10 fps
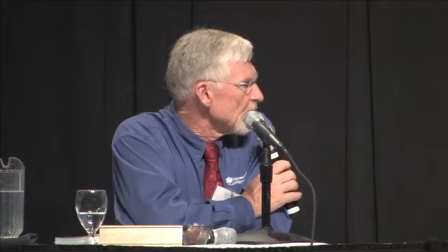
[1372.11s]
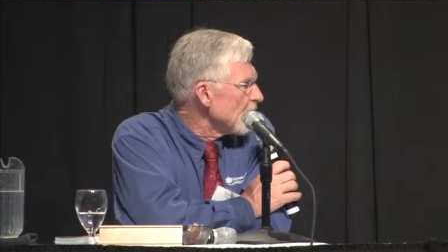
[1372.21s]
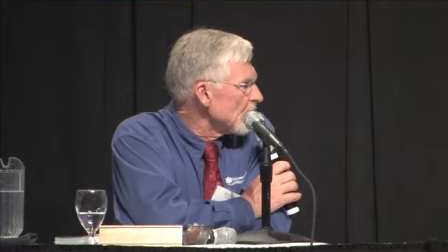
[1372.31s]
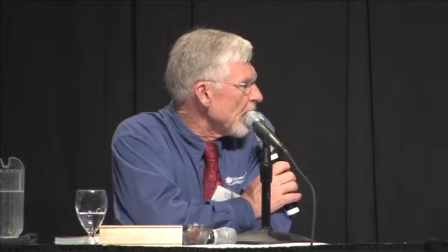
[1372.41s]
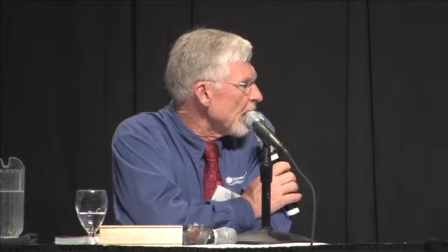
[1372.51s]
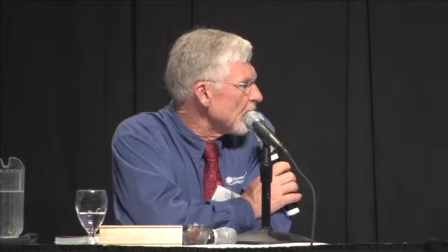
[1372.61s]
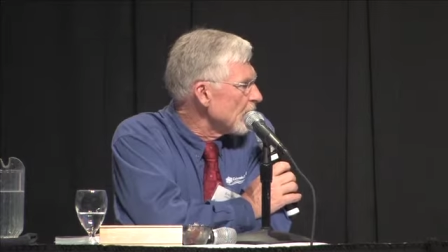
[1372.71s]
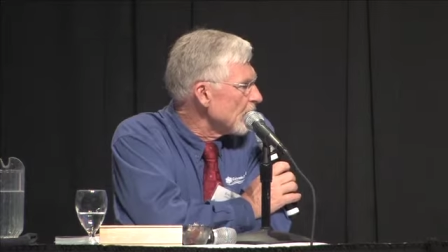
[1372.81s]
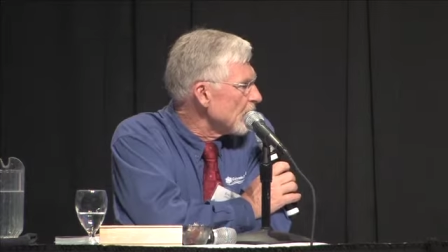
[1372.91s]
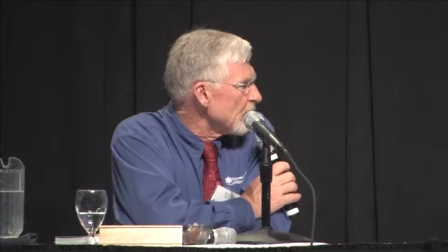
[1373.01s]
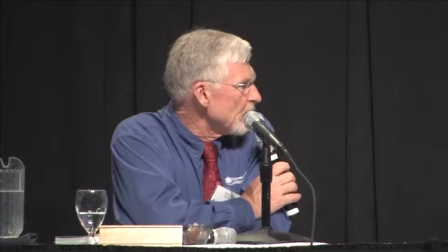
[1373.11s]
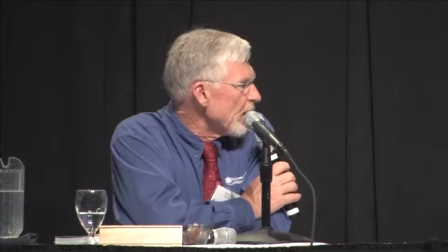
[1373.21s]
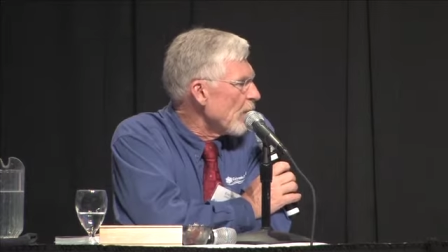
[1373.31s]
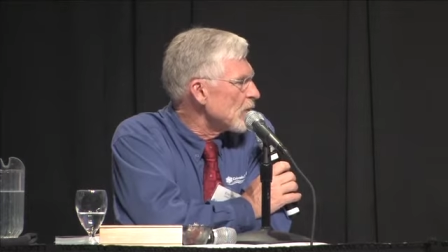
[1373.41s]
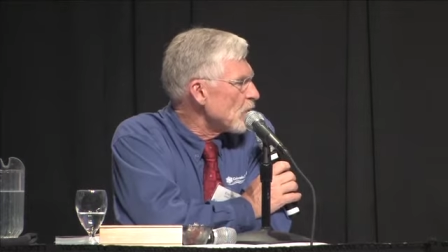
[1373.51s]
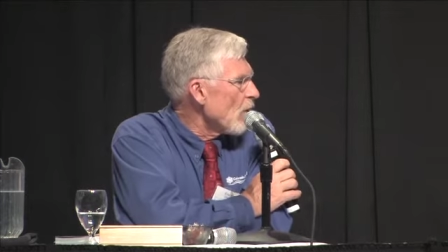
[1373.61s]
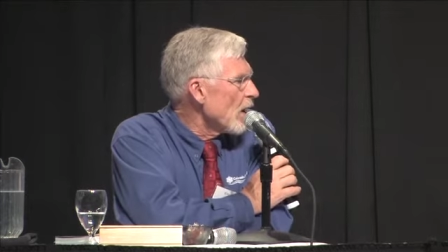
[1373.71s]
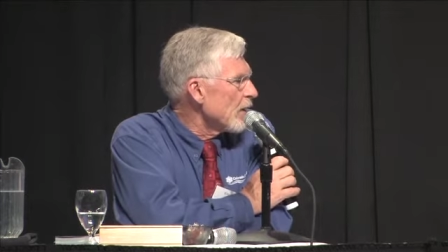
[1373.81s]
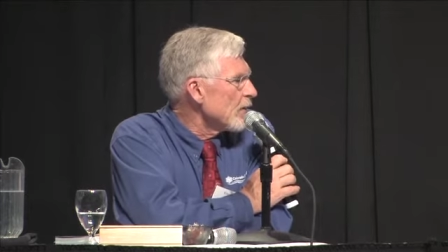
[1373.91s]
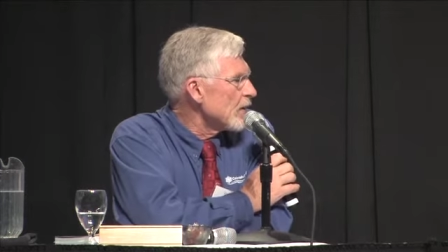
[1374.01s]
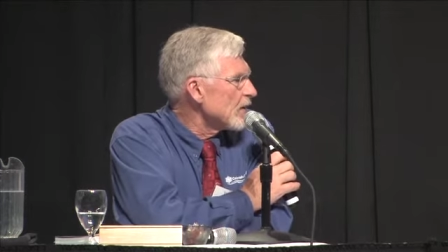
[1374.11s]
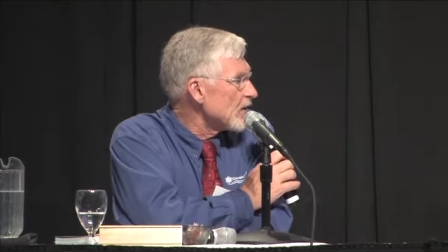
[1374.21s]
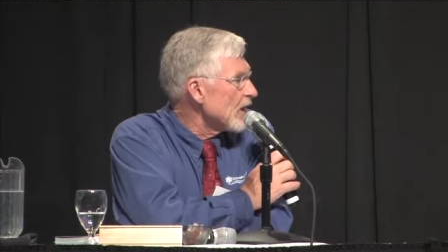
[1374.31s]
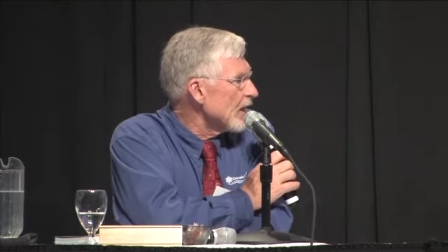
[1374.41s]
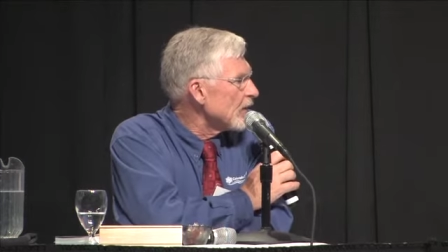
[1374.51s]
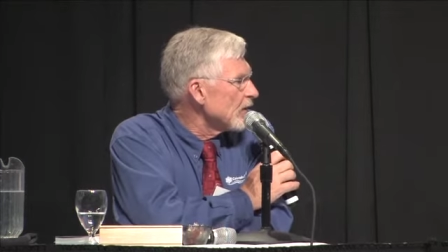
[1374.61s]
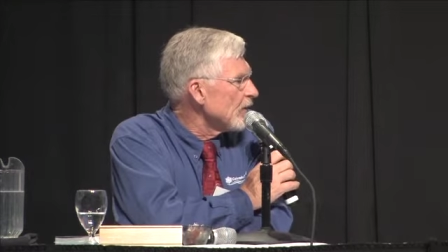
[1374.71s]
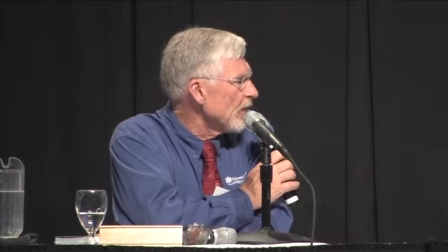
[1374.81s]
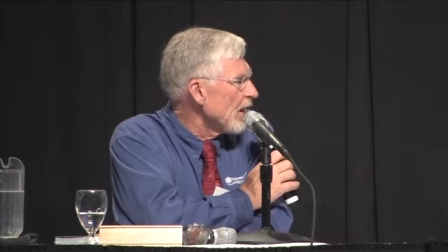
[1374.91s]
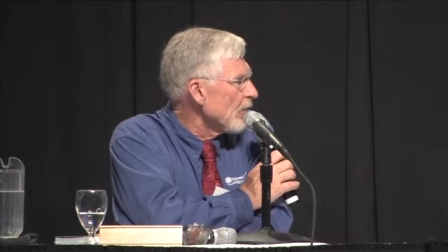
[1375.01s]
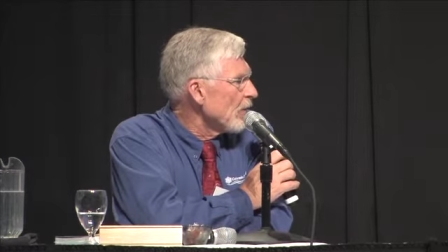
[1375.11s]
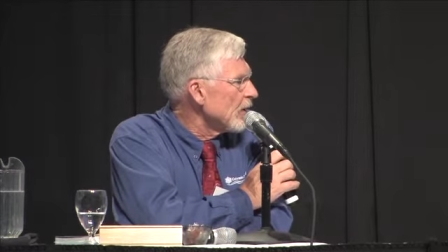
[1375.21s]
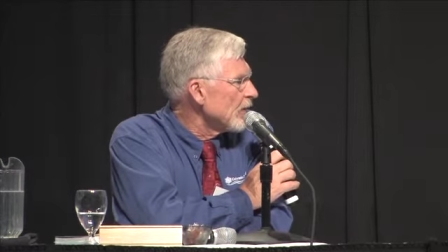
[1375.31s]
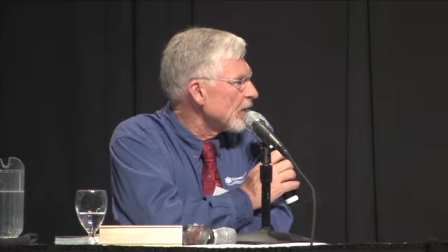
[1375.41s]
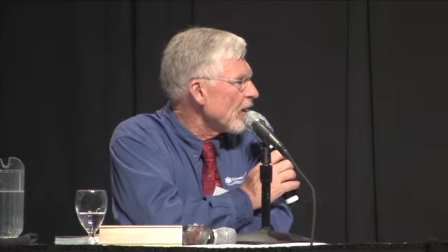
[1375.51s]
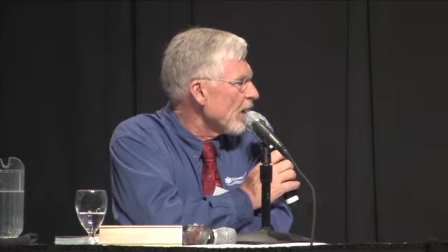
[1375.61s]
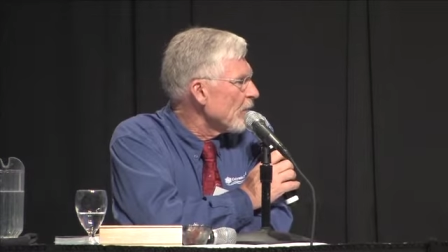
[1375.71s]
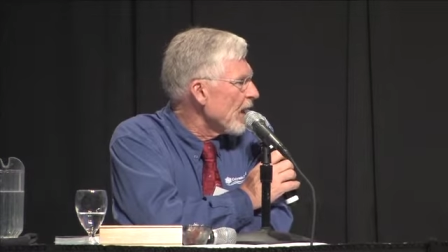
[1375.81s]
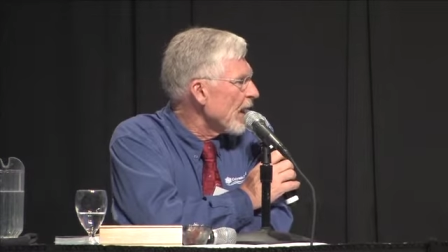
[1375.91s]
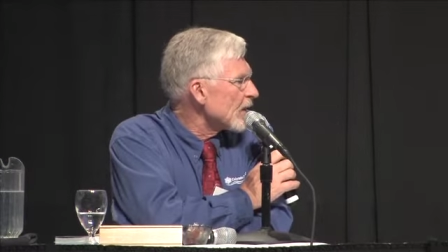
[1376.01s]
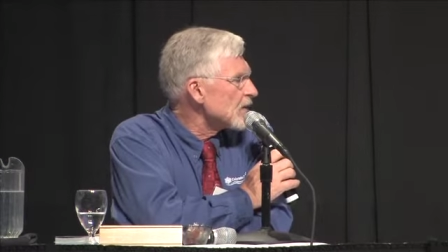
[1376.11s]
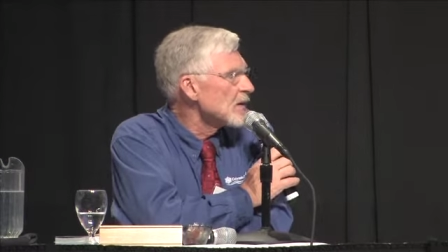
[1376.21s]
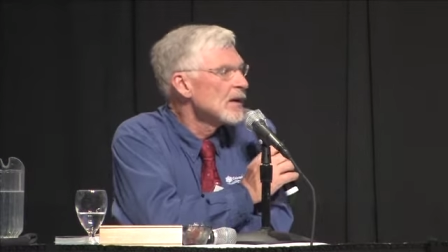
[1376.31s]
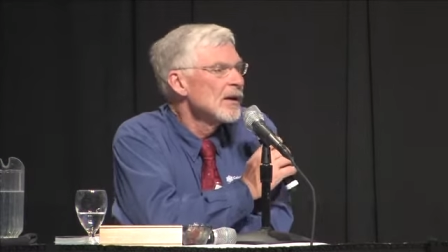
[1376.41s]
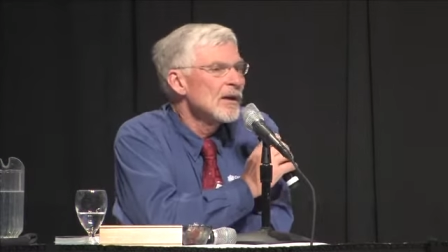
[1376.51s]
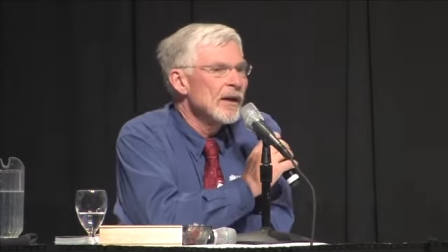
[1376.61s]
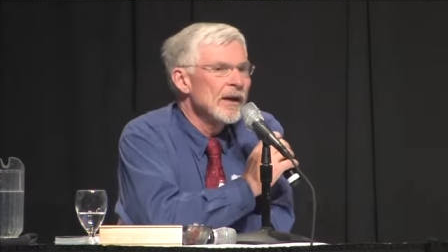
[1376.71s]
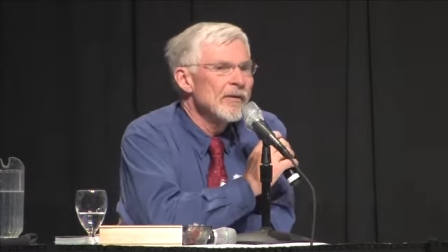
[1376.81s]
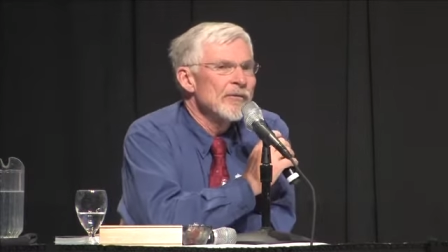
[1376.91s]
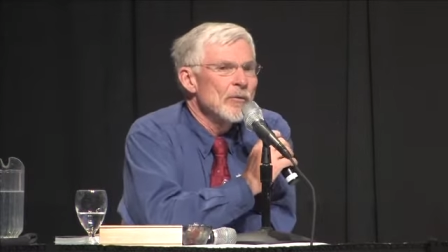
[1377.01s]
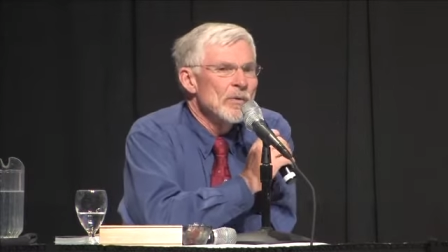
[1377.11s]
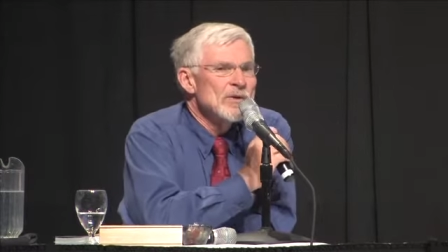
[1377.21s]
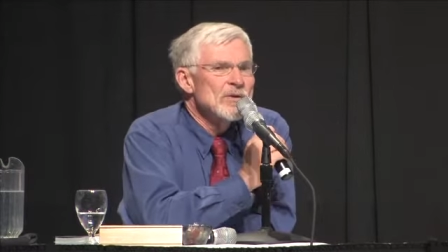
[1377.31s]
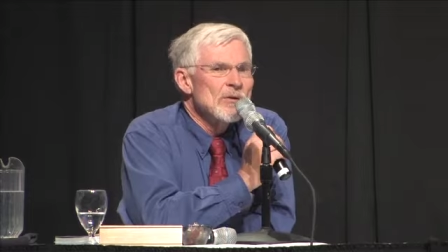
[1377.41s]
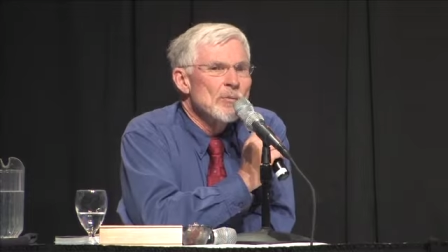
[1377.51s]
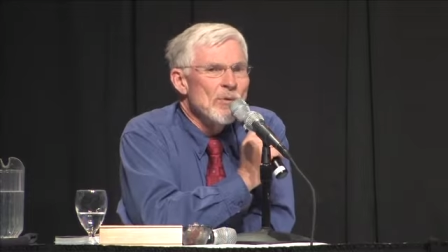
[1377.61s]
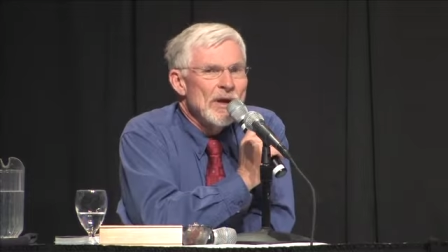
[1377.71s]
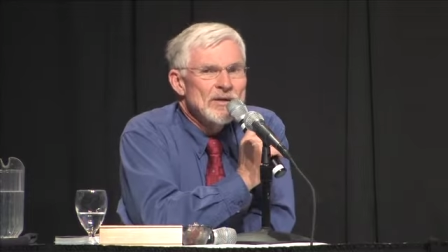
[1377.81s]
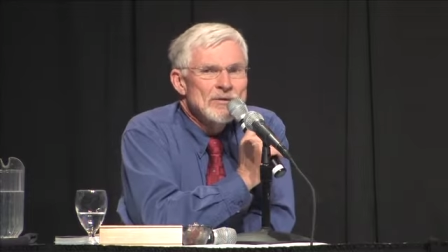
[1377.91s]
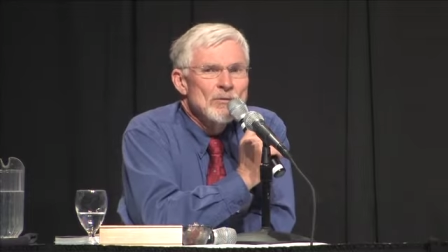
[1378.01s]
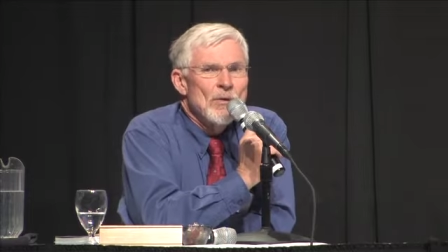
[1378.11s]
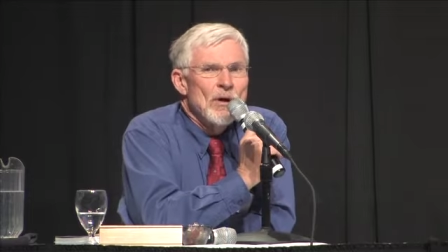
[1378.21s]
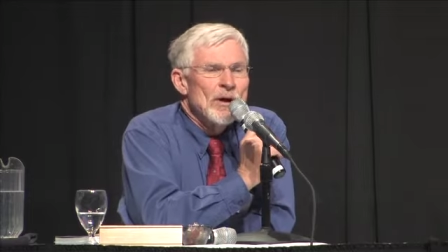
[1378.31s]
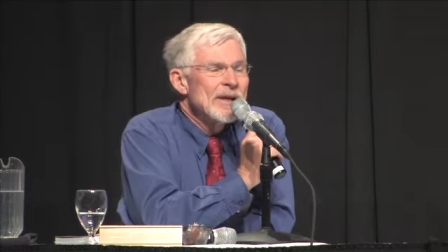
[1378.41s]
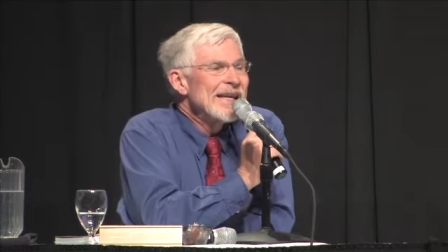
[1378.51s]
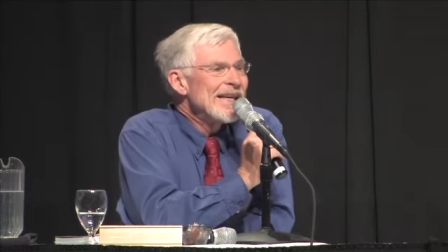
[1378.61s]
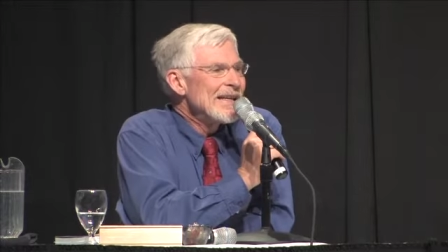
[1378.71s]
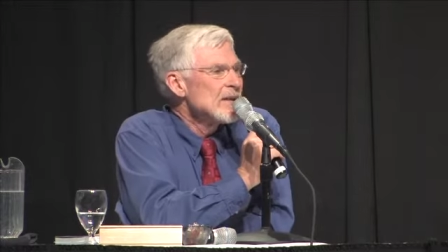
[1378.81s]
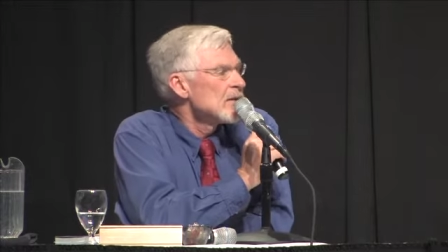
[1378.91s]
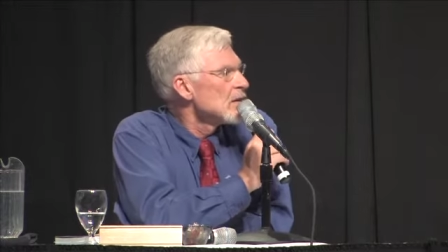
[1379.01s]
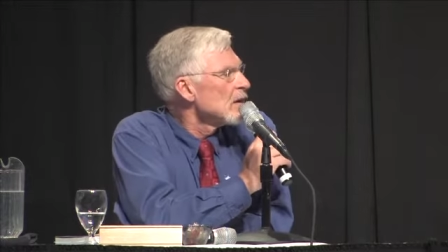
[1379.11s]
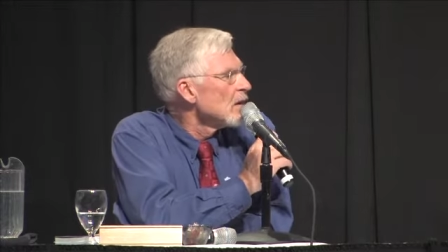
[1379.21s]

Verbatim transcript: that that, that, that was water that the state could develop under the compacts, and if it was surplus to our needs,